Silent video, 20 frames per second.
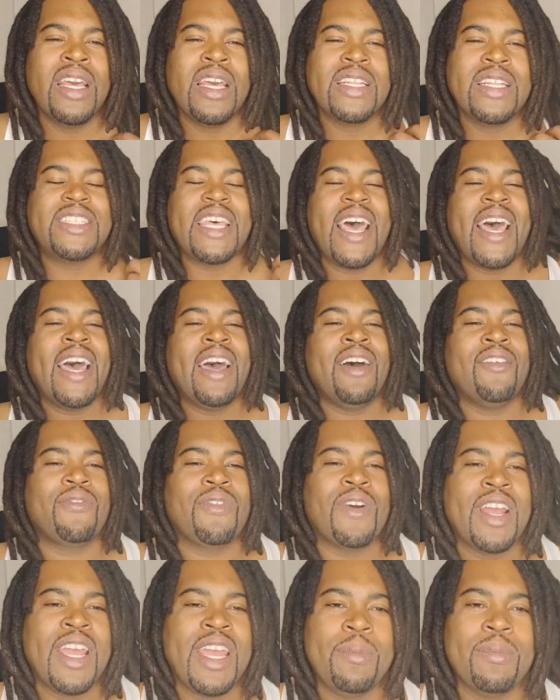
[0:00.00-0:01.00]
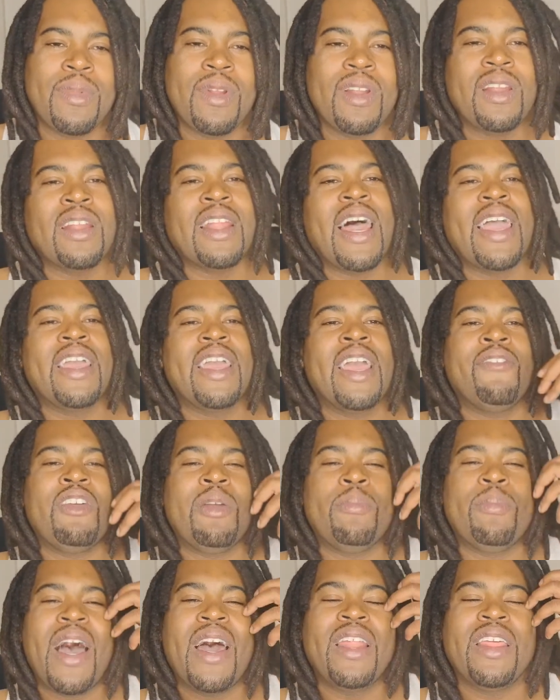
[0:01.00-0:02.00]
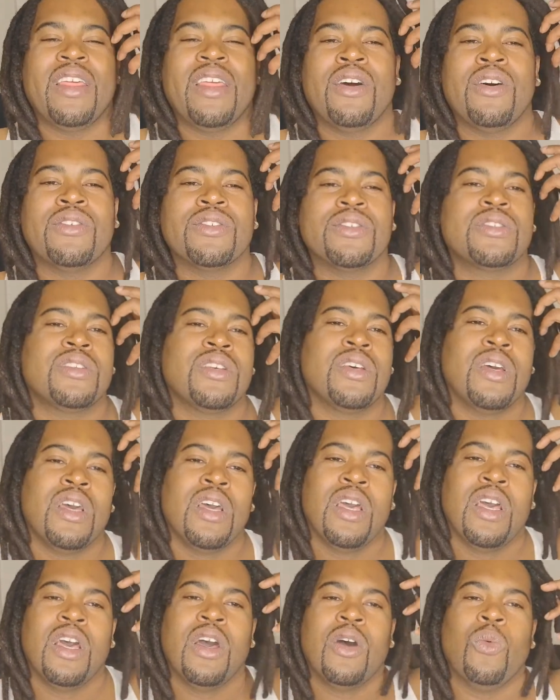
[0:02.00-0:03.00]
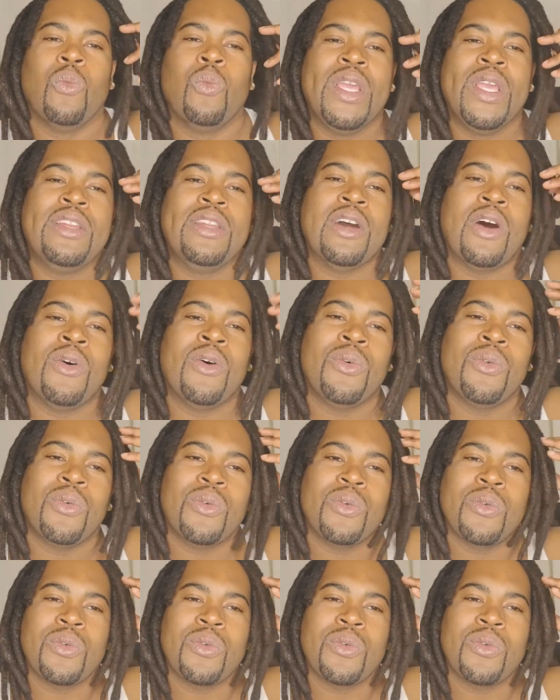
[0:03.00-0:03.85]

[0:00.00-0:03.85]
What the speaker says: time frame like everybody else. We don't.